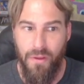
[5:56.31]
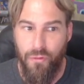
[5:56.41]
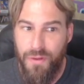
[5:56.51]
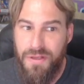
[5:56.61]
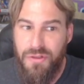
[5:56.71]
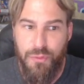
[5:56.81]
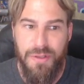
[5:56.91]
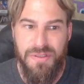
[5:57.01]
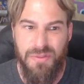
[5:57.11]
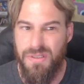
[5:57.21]
Green
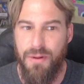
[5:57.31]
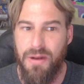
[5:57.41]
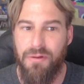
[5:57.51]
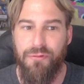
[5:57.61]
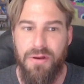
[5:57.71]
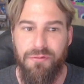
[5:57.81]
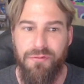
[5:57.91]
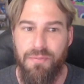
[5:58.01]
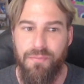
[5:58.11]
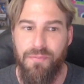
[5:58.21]
twigs were spread in front of
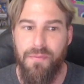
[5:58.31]
him.